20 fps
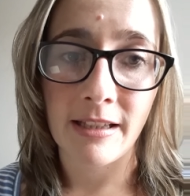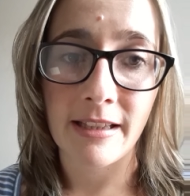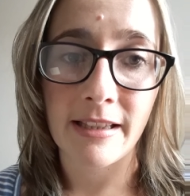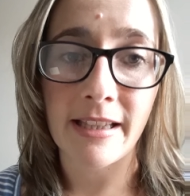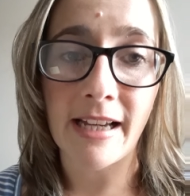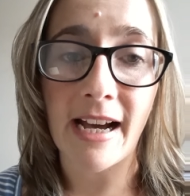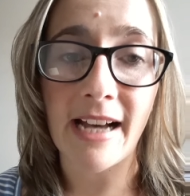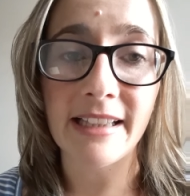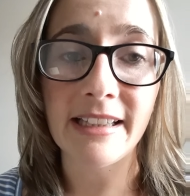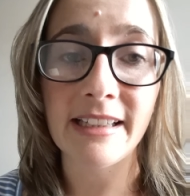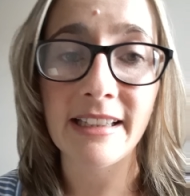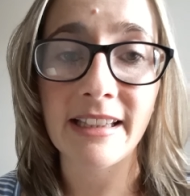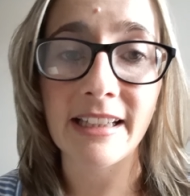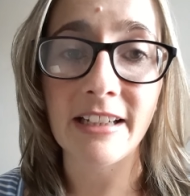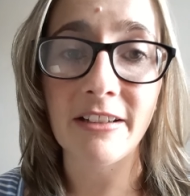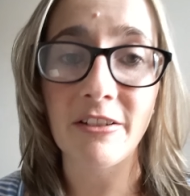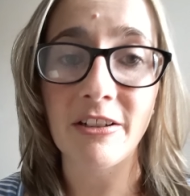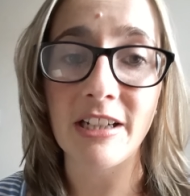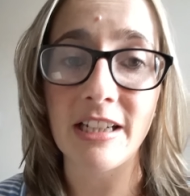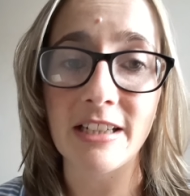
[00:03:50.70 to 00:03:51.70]
The other
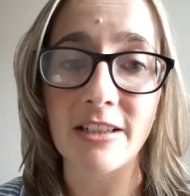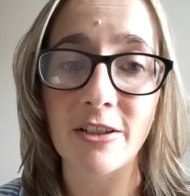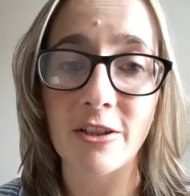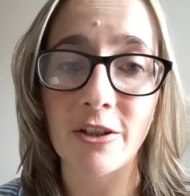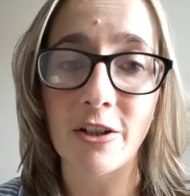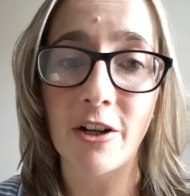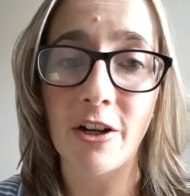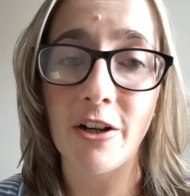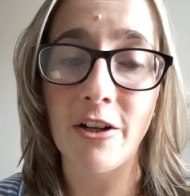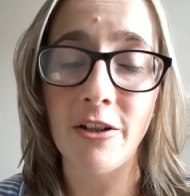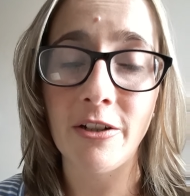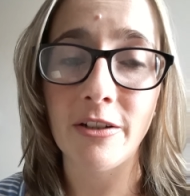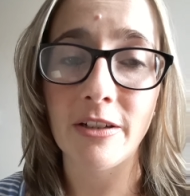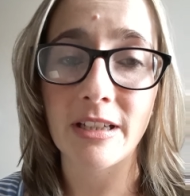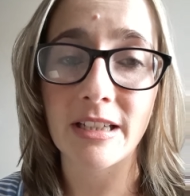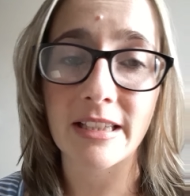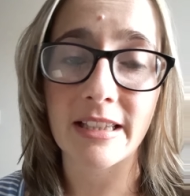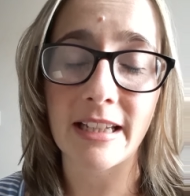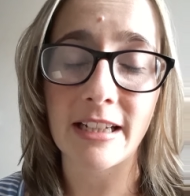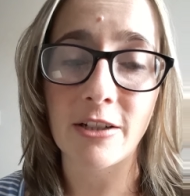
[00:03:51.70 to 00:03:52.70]
thing you need to know
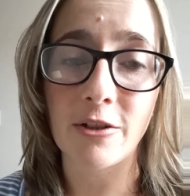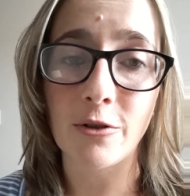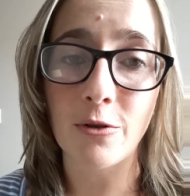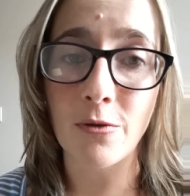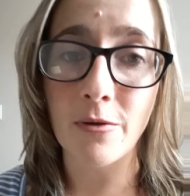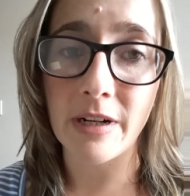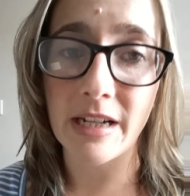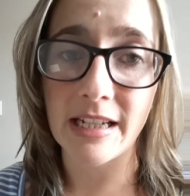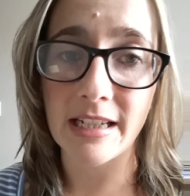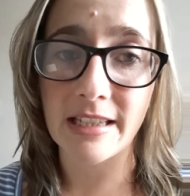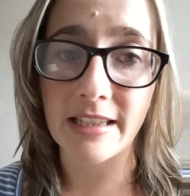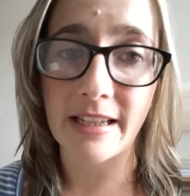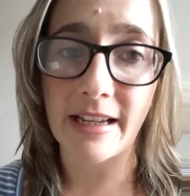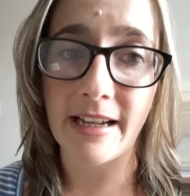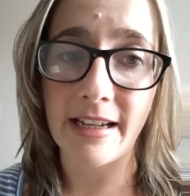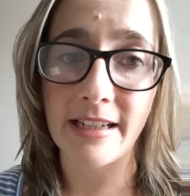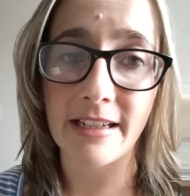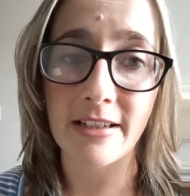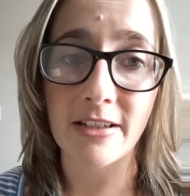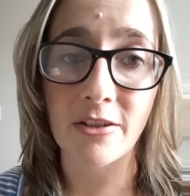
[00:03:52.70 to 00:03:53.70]
is that your
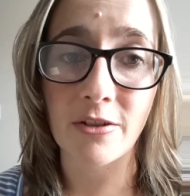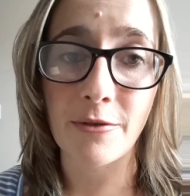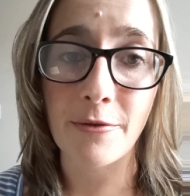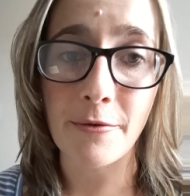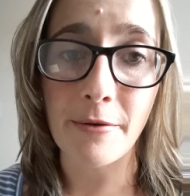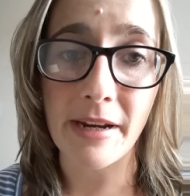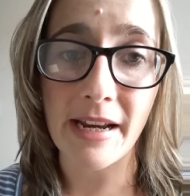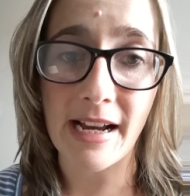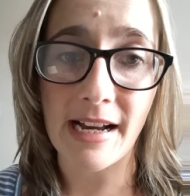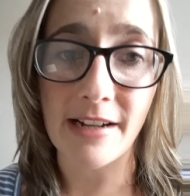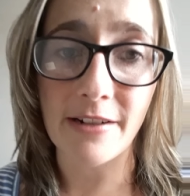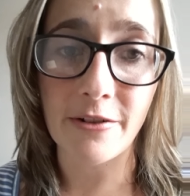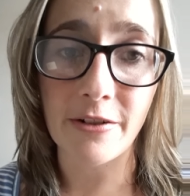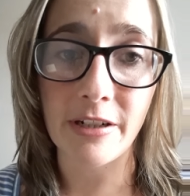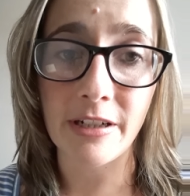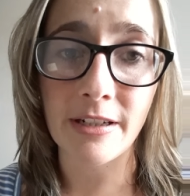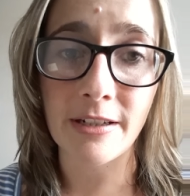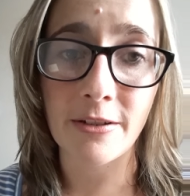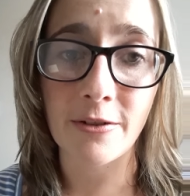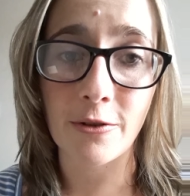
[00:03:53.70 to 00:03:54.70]
essay is
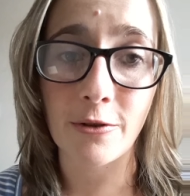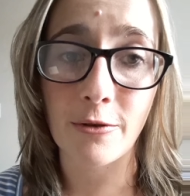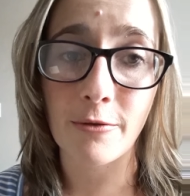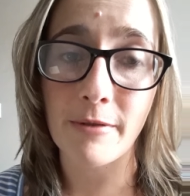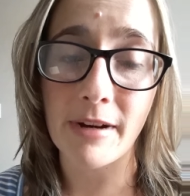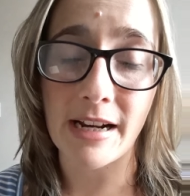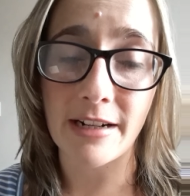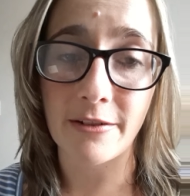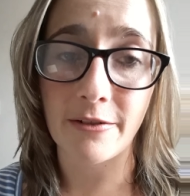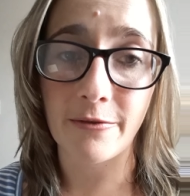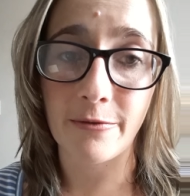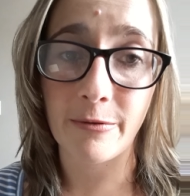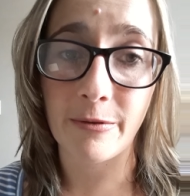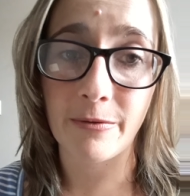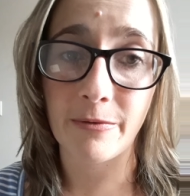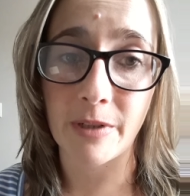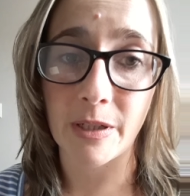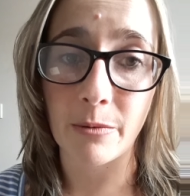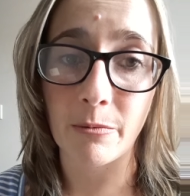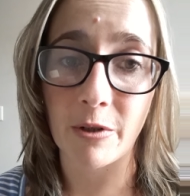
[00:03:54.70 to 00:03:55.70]
300 to
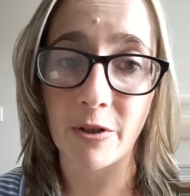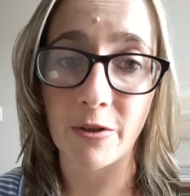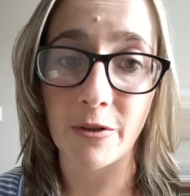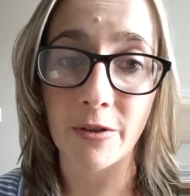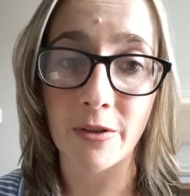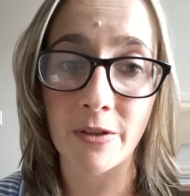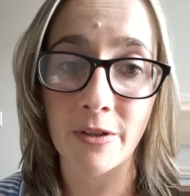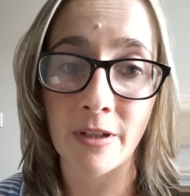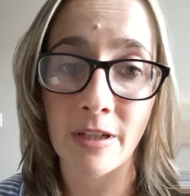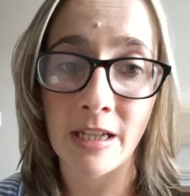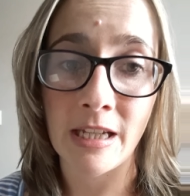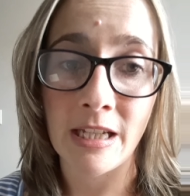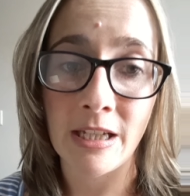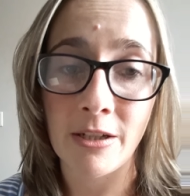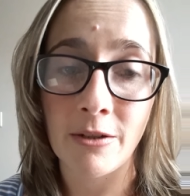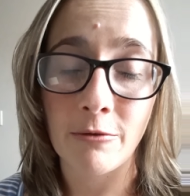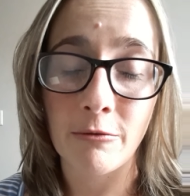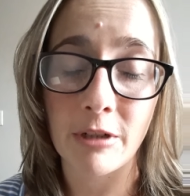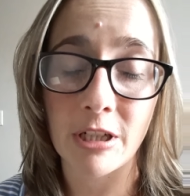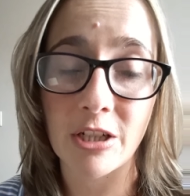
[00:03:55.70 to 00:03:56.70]
350 words,
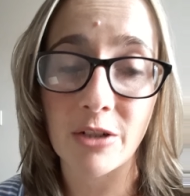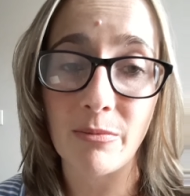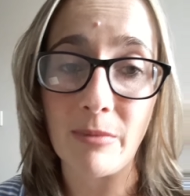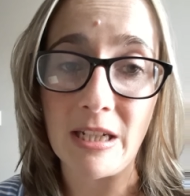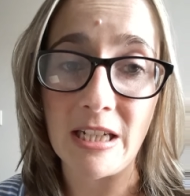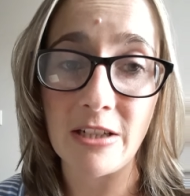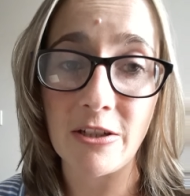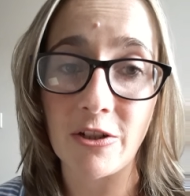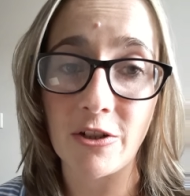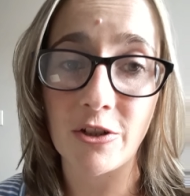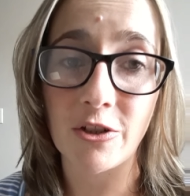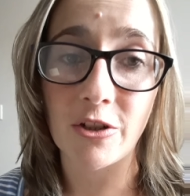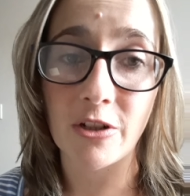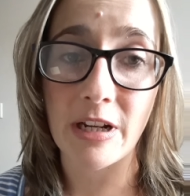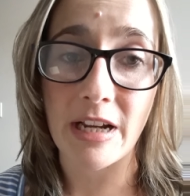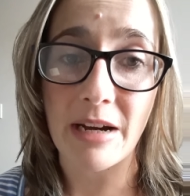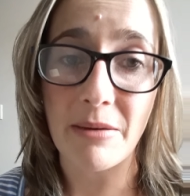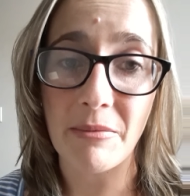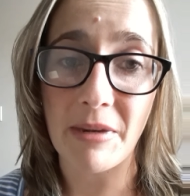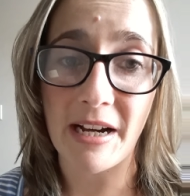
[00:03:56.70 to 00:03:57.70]
which means you
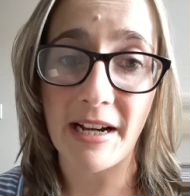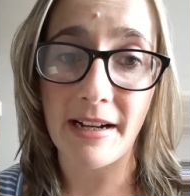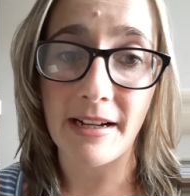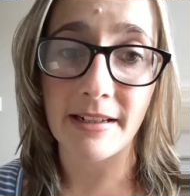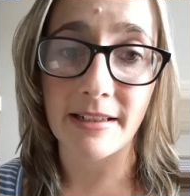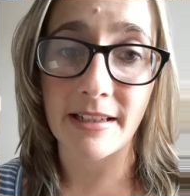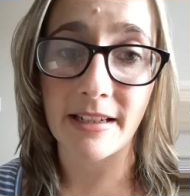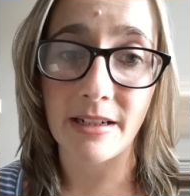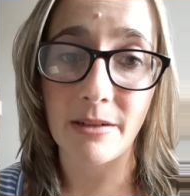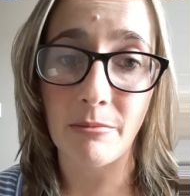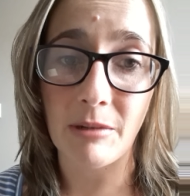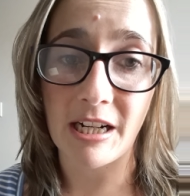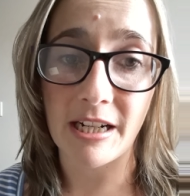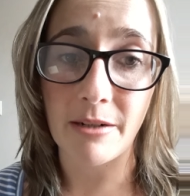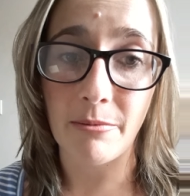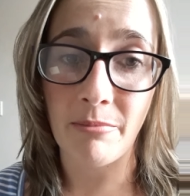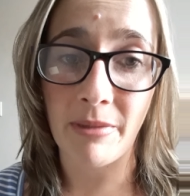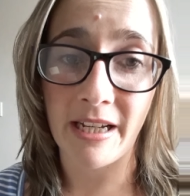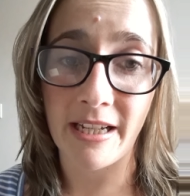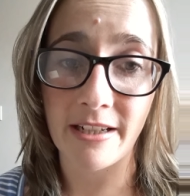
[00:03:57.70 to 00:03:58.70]
should come out at about
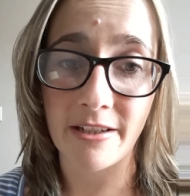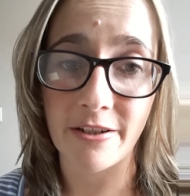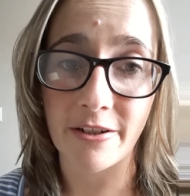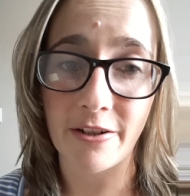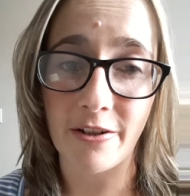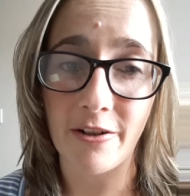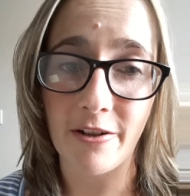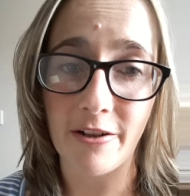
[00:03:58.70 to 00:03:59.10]
1.5 pages.